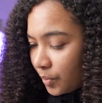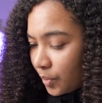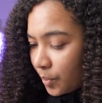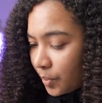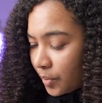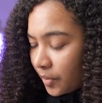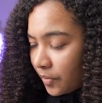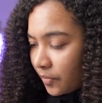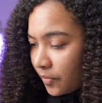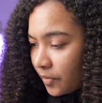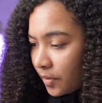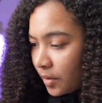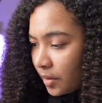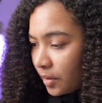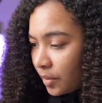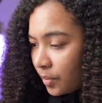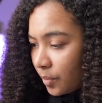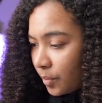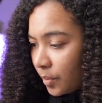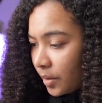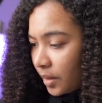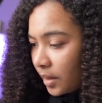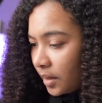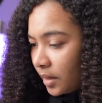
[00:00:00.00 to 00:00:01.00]
we'll put font
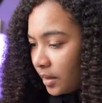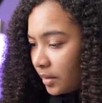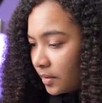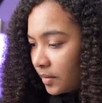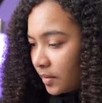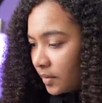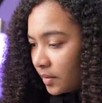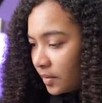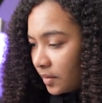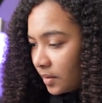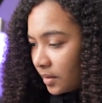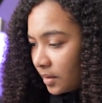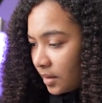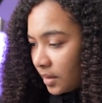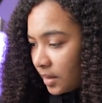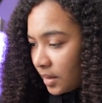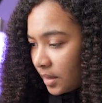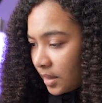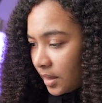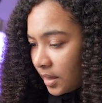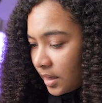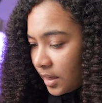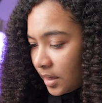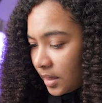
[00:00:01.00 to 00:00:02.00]
weight
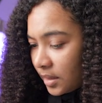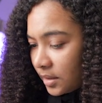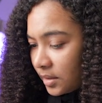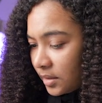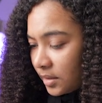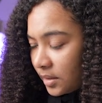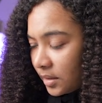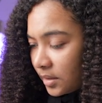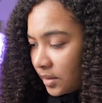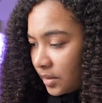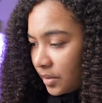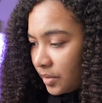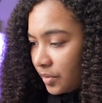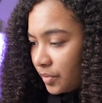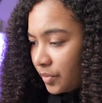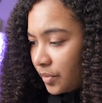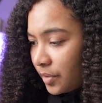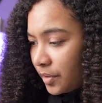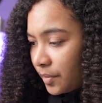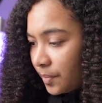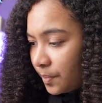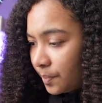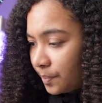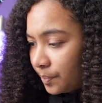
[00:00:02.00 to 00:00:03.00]
at
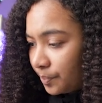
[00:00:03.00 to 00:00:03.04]
600.